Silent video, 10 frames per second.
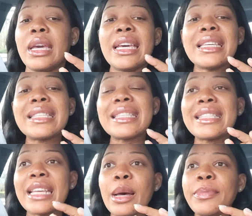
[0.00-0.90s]
It's
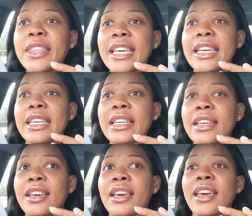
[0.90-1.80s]
something
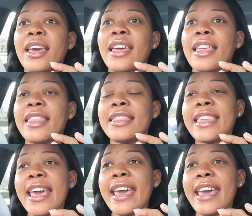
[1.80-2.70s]

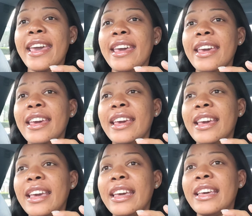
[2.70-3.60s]
that
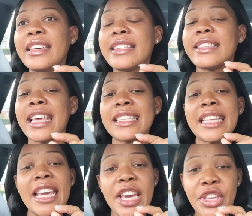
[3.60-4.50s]
that's
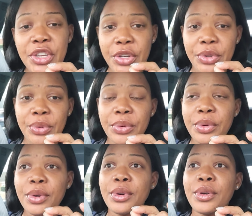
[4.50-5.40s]
in you
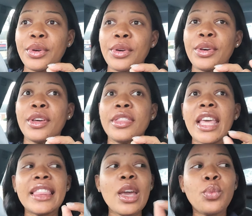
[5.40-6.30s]

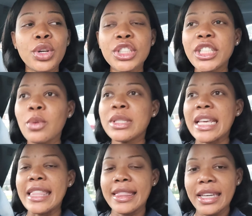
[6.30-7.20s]
that they wish that was
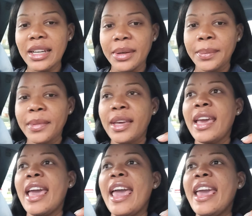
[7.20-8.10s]
in them.
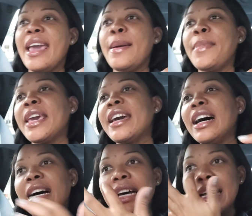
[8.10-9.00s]
And
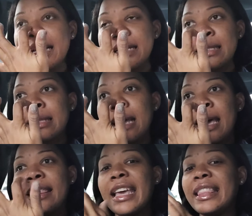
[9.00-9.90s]
because
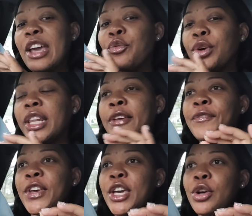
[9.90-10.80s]
that they really
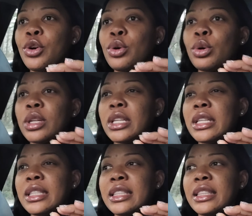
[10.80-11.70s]
feel
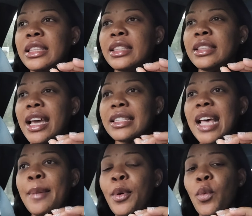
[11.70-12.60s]
that
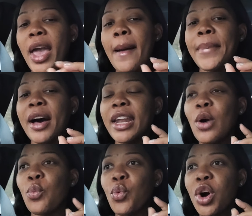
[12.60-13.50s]
type of way about
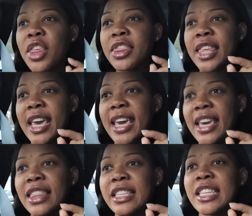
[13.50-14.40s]
that one
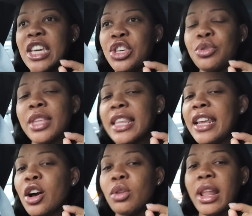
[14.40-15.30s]
thing that's in you that they
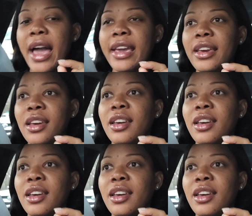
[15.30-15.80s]
don't like,